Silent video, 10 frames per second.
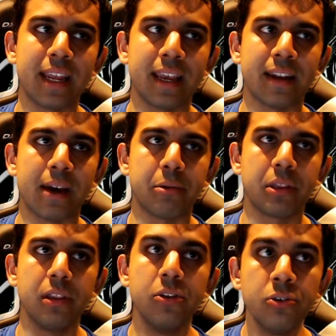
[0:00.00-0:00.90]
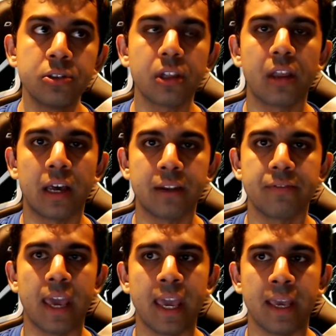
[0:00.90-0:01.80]
and I would lose a lot of
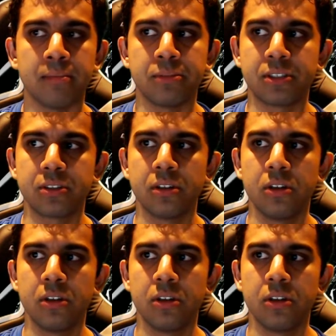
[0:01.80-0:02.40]
games